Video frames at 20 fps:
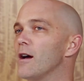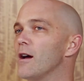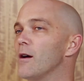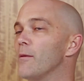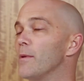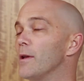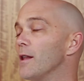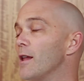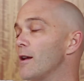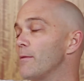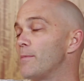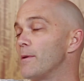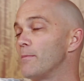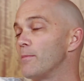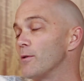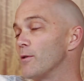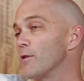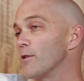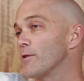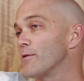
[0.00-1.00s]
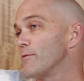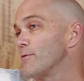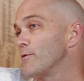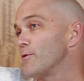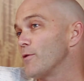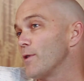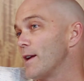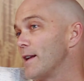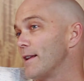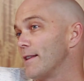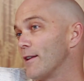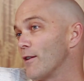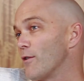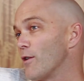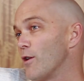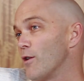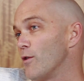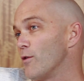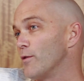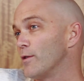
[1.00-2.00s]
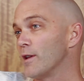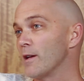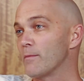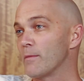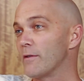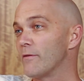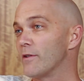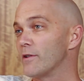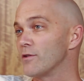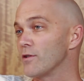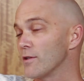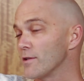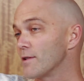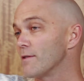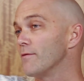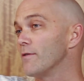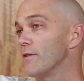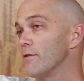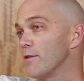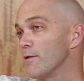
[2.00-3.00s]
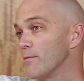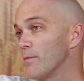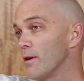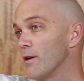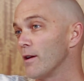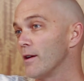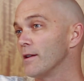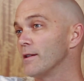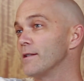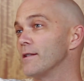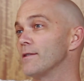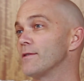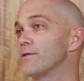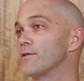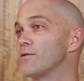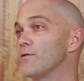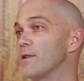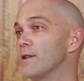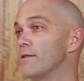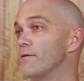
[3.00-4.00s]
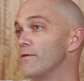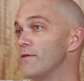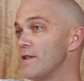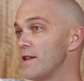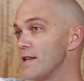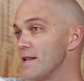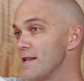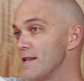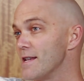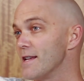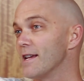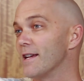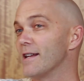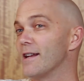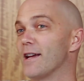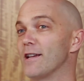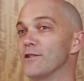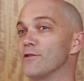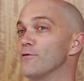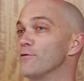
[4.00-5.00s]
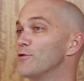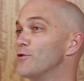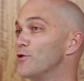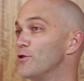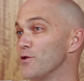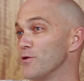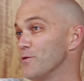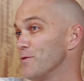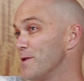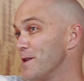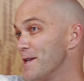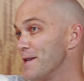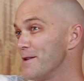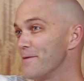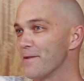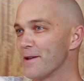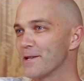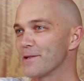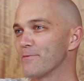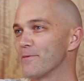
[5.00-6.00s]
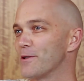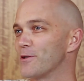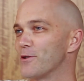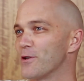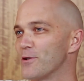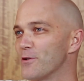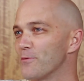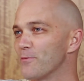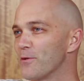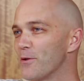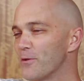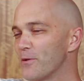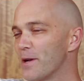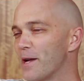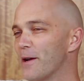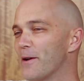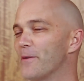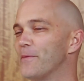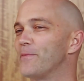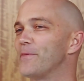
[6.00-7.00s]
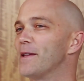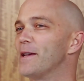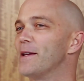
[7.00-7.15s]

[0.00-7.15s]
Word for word: Um, a lot of people are creating their own, like my friend Justin Vivian Bond has created V, and I use Judy as my gender pronoun.